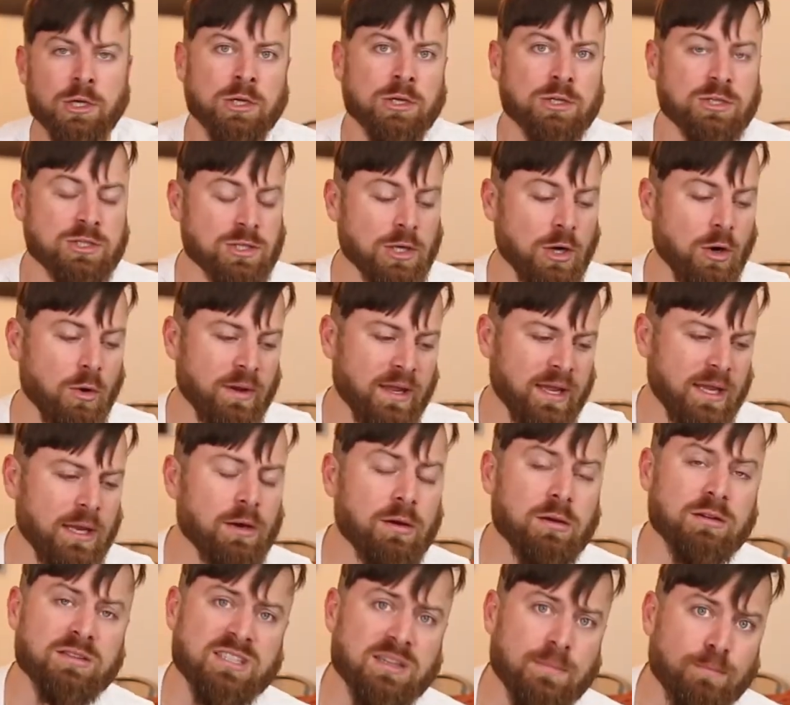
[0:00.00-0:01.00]
So
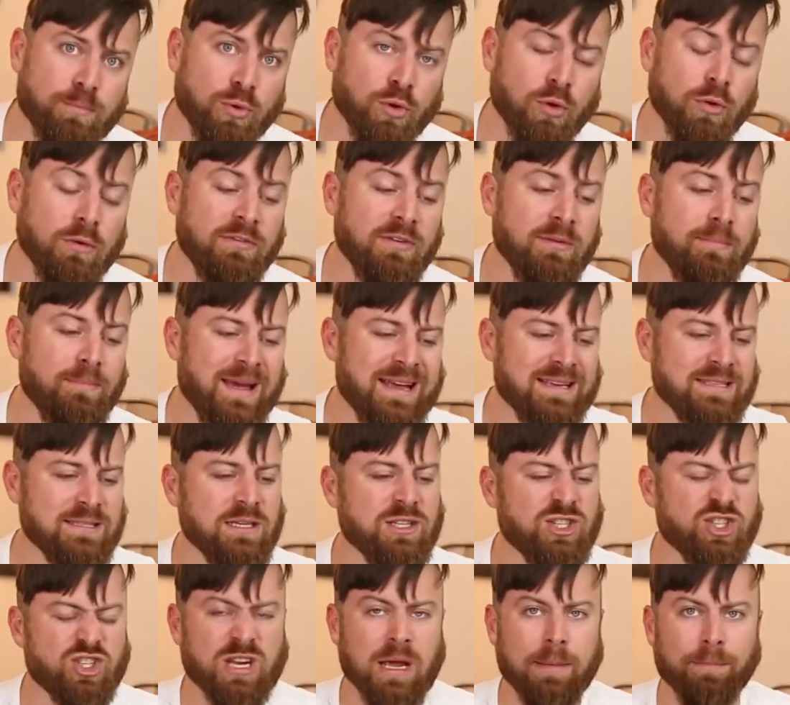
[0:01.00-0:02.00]
here are some proven
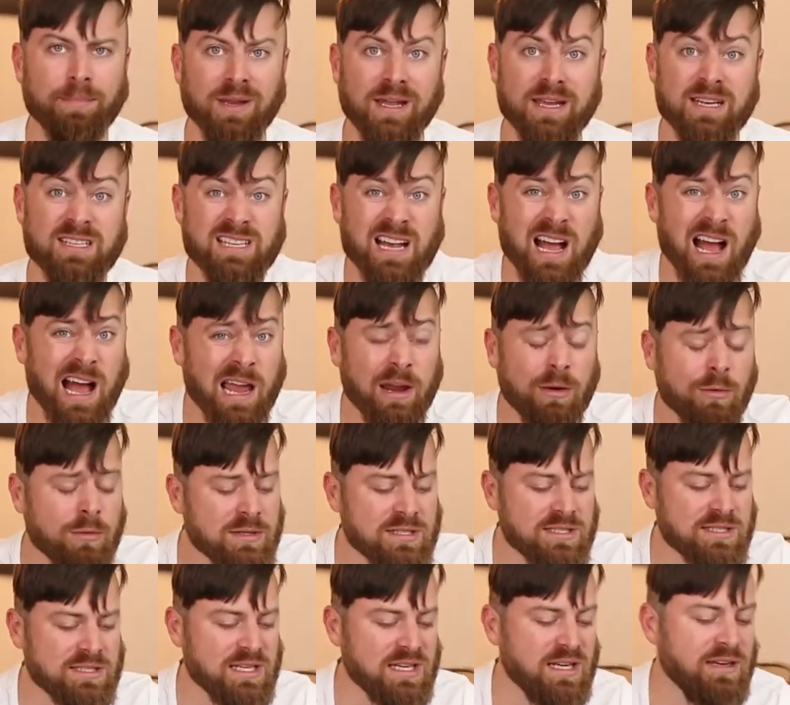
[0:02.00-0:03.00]
message templates I
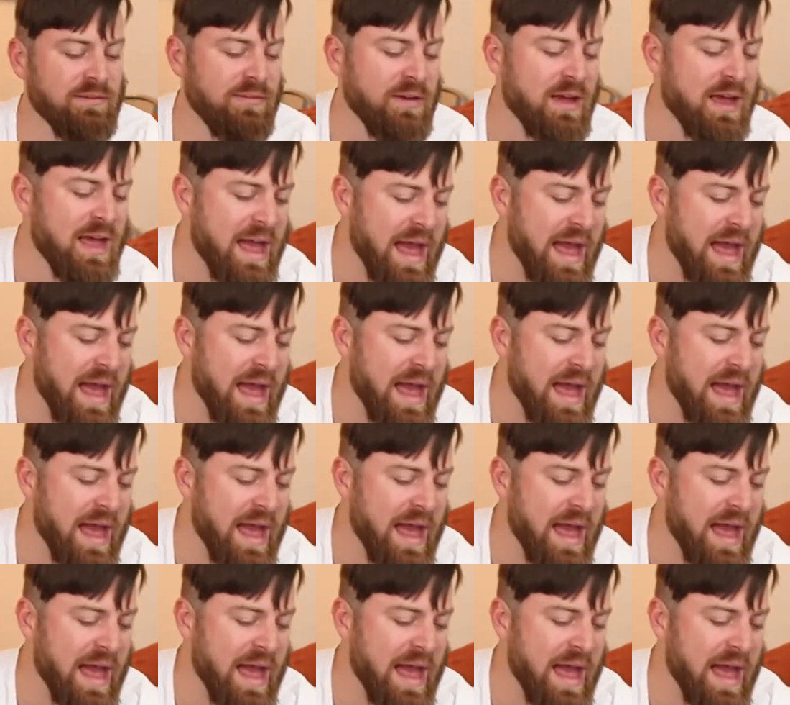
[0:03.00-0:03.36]
receive